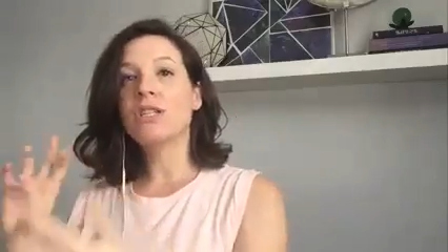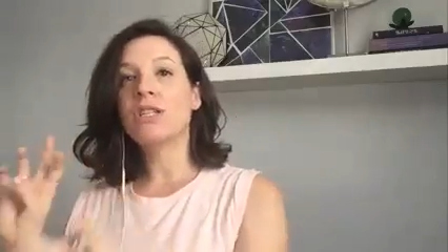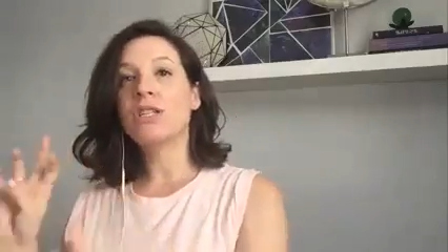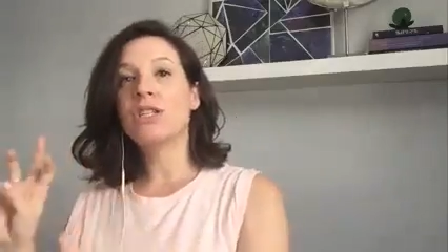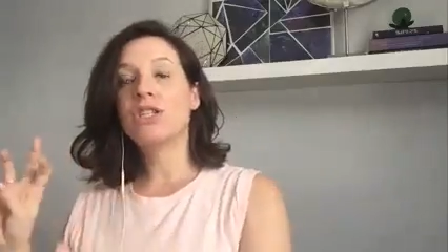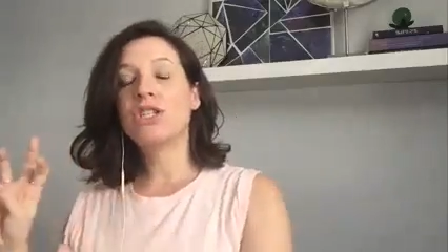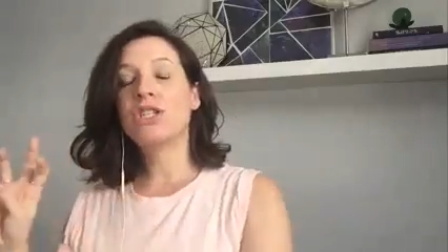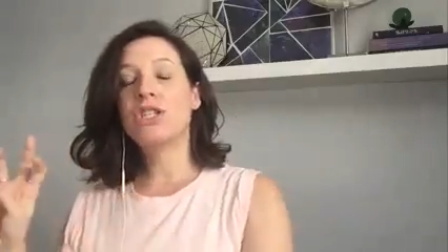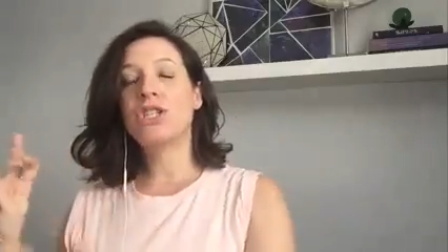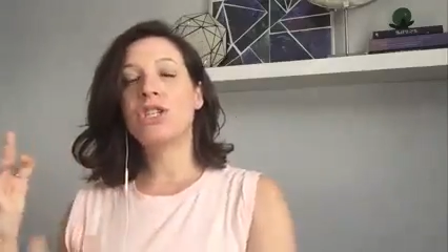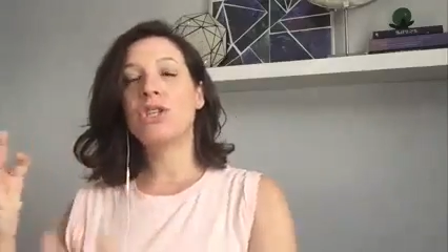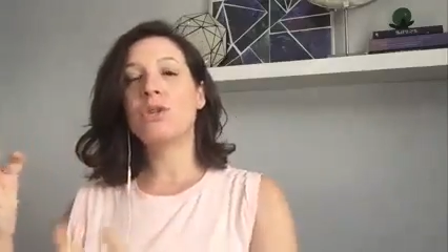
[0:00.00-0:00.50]
to
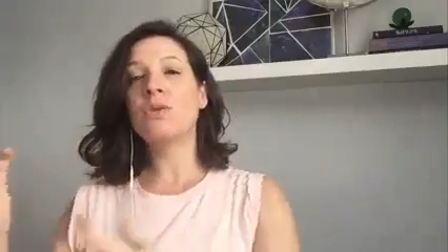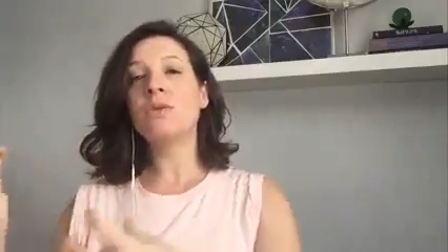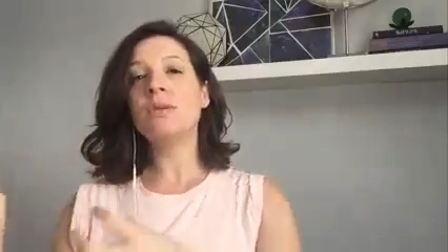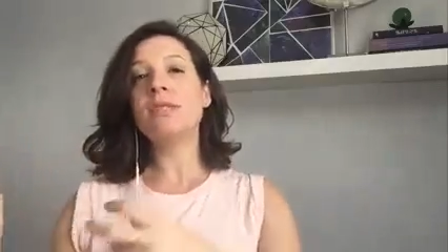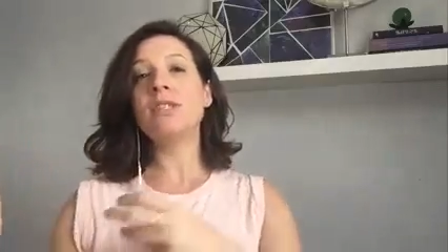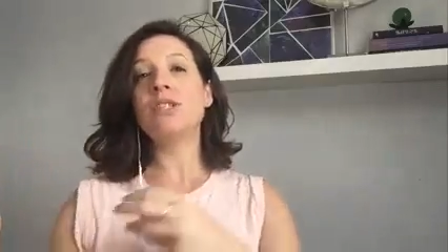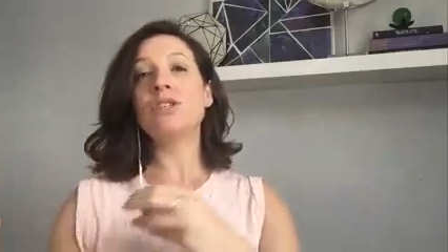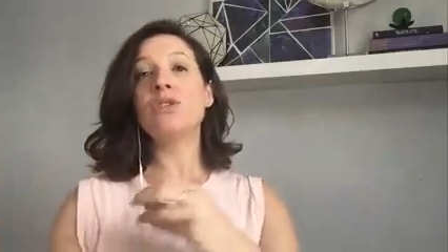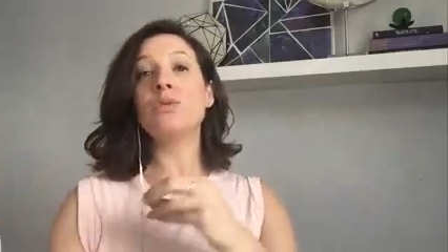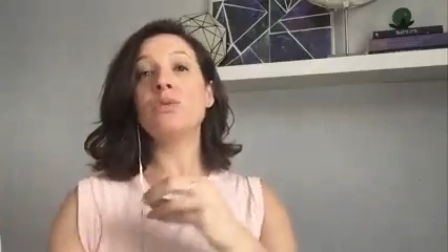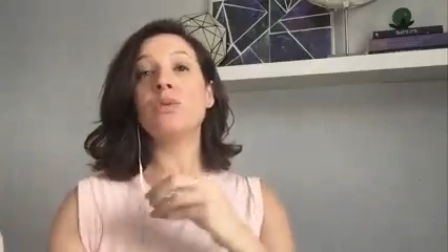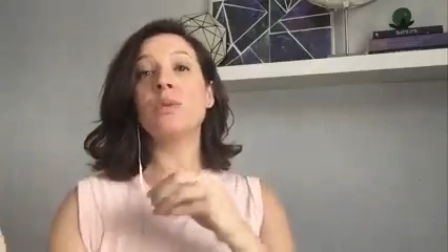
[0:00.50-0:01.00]
choose
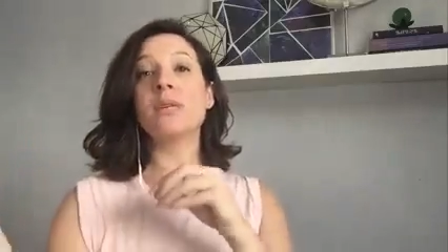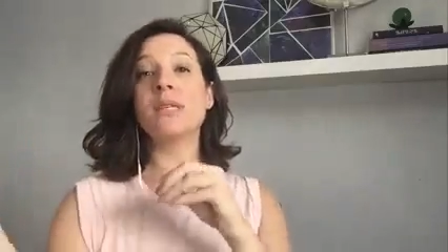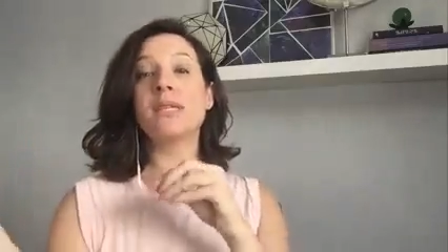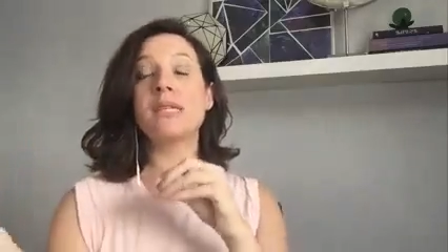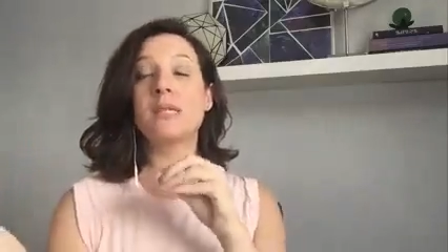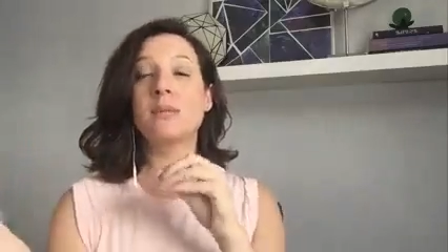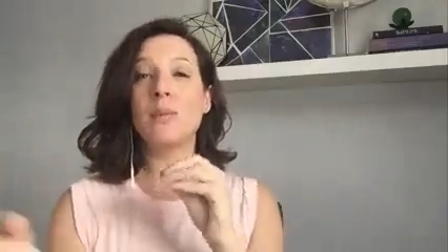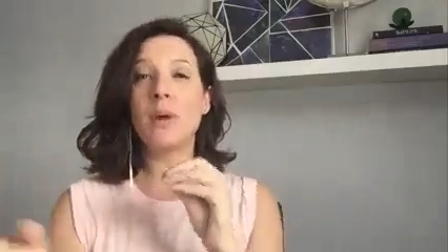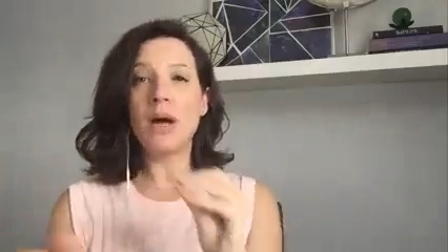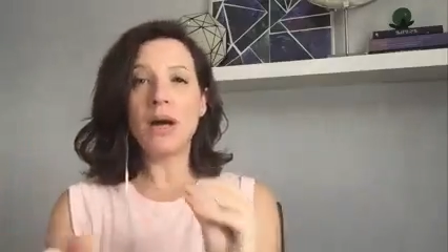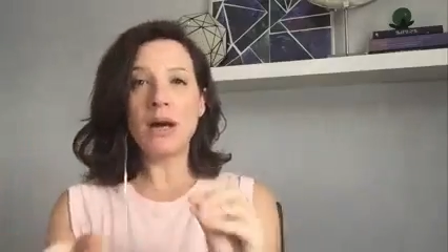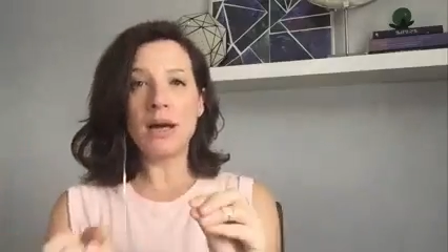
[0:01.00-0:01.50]
to
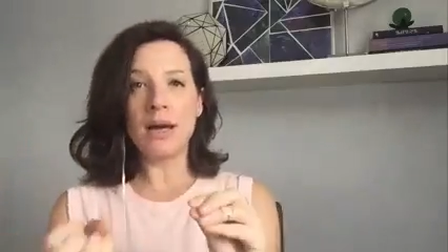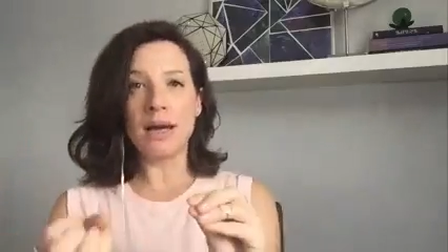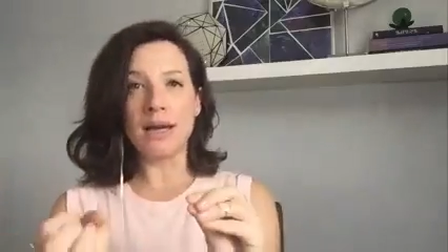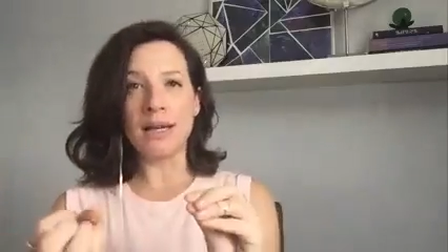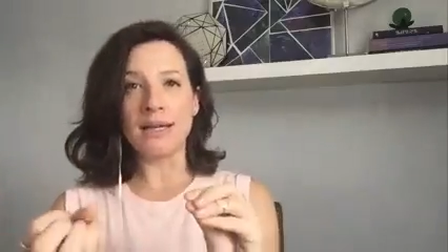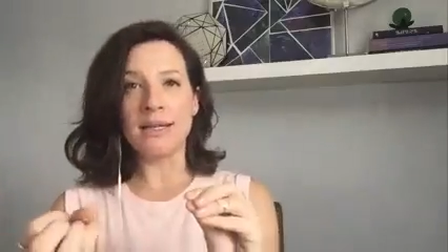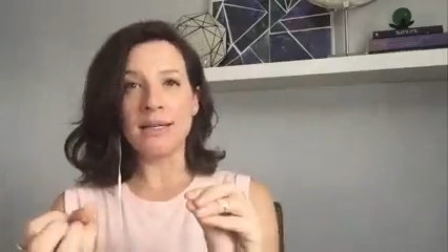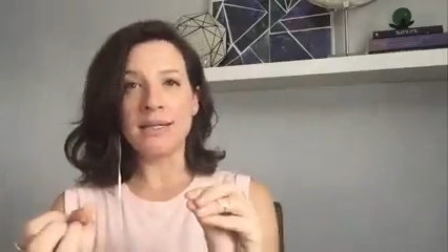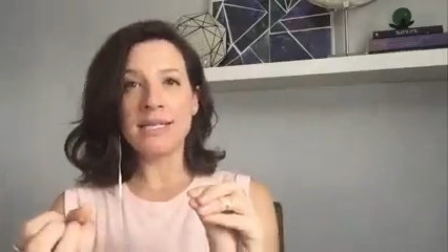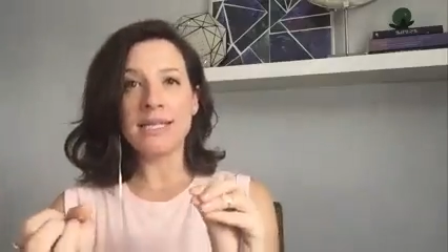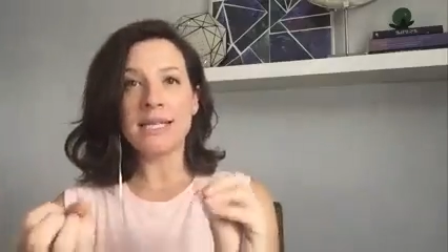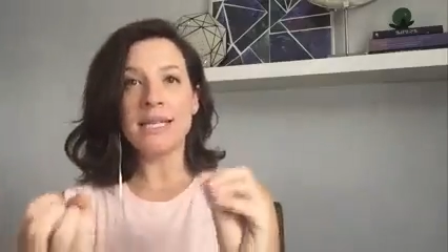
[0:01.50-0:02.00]
respond